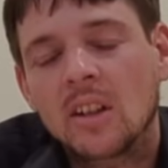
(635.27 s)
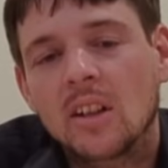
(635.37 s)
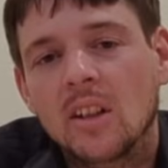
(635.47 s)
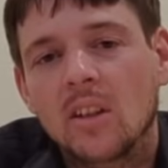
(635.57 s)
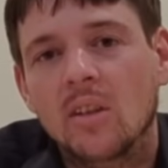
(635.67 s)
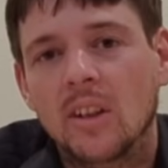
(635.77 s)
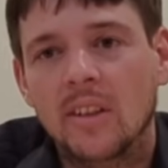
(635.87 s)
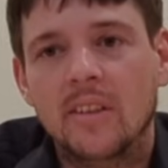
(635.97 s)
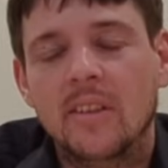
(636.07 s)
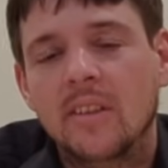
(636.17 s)

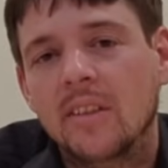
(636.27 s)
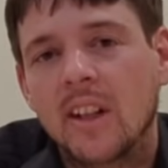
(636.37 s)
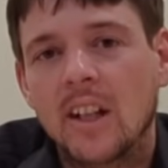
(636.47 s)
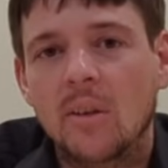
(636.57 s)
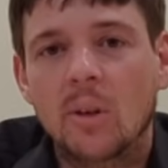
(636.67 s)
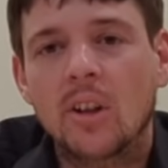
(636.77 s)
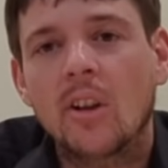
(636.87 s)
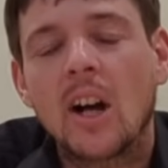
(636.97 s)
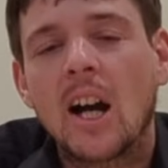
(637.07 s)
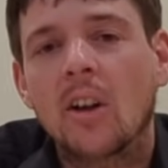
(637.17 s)
and they didn't really
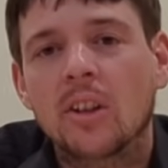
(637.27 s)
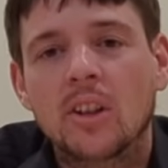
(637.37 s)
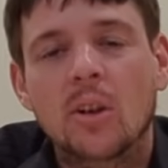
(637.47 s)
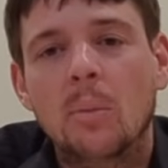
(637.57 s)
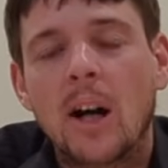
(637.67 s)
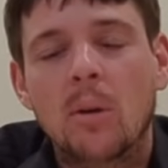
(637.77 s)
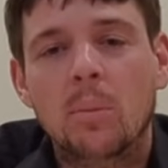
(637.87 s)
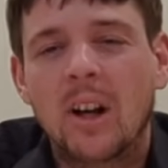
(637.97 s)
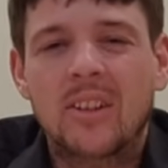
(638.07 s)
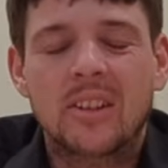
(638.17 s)
know how to go about
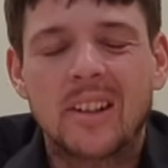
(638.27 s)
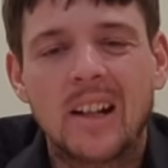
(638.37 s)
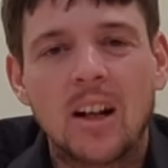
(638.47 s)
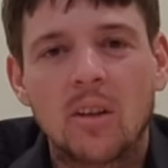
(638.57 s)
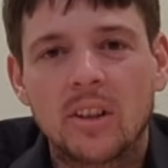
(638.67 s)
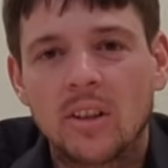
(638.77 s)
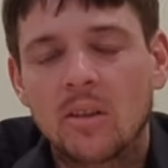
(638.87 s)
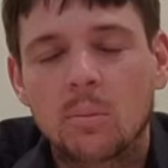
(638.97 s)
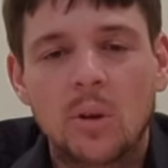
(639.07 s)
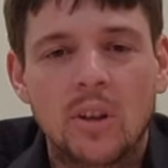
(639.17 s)
pricing it out,
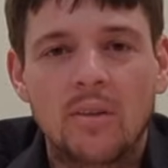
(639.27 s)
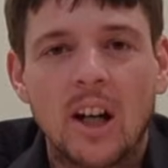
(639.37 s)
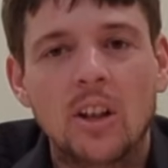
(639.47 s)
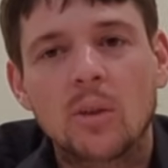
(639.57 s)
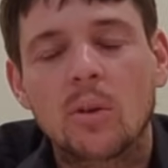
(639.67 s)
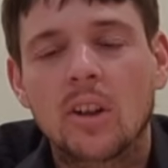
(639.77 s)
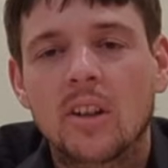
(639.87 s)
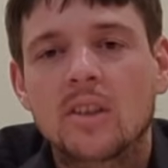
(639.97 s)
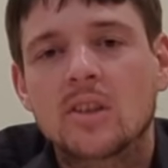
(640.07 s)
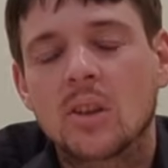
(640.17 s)
and putting a value on
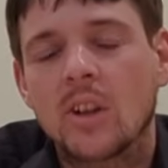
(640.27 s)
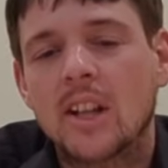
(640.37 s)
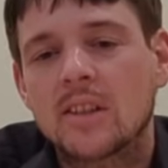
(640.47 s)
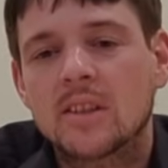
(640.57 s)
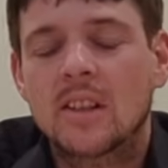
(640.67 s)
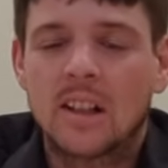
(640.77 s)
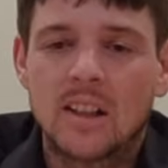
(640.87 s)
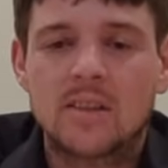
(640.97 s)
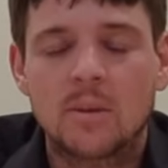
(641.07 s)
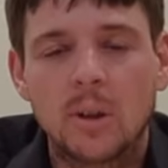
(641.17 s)
it. So that's, I
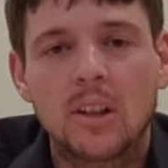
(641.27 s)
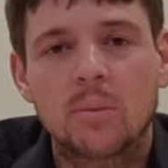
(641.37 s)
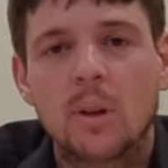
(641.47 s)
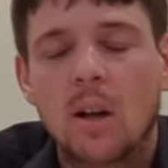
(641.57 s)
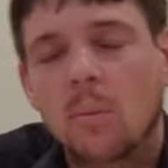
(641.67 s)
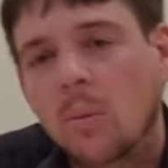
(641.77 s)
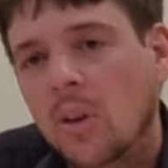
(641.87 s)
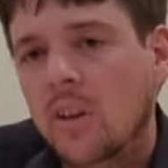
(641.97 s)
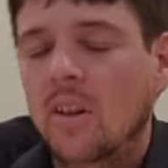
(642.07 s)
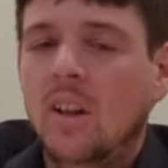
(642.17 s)
guess, their biggest problem with
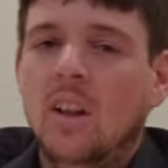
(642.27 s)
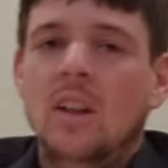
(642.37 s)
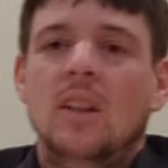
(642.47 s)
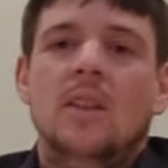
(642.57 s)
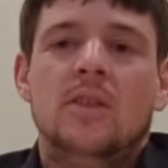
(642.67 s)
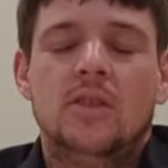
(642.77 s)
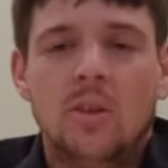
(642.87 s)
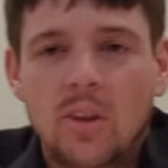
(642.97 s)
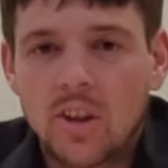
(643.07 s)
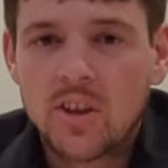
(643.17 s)
it.
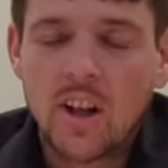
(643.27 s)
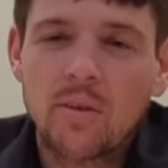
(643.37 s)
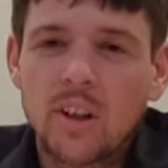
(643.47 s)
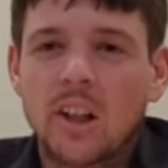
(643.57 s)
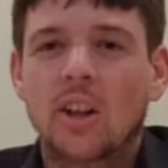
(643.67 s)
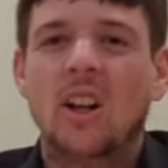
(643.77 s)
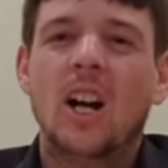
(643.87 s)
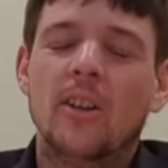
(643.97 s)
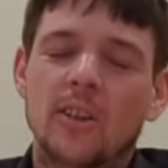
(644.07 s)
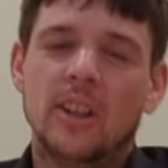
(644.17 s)
So it's definitely a little
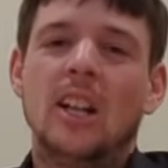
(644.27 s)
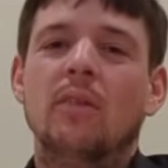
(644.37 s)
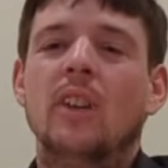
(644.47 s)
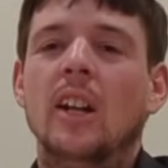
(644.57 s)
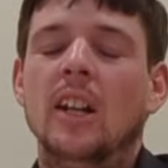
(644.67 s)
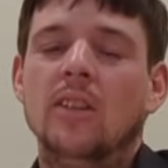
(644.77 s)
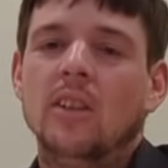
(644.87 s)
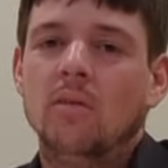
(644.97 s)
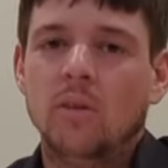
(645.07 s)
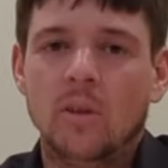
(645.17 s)
harder to get
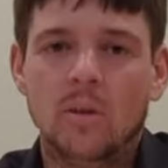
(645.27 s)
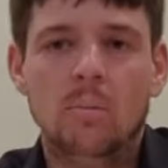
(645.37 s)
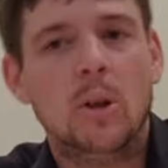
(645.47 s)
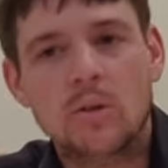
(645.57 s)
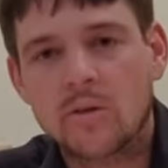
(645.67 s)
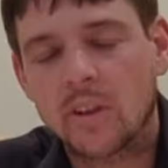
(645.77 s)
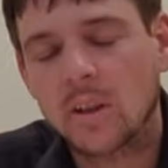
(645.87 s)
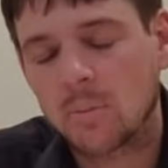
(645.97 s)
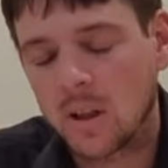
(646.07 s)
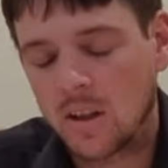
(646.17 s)
financing for post
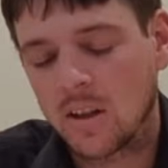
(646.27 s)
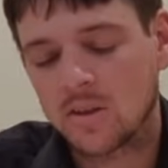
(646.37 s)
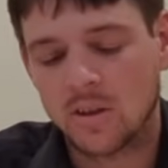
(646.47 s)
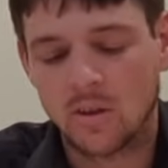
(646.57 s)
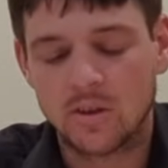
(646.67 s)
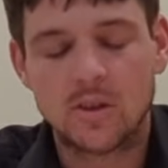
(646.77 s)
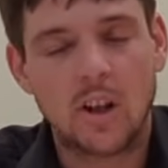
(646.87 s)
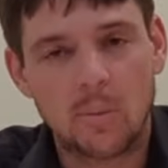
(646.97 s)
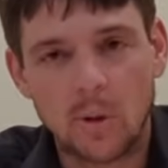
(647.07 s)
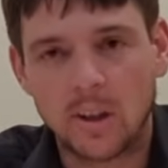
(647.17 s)
frame. So I just
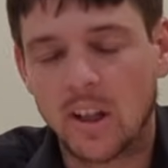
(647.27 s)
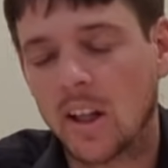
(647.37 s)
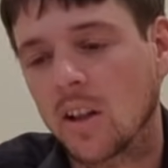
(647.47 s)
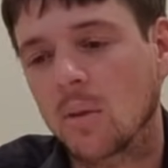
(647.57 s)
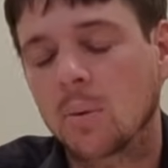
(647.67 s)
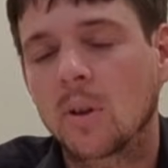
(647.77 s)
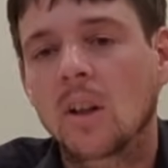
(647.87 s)
thought I'd bring that up.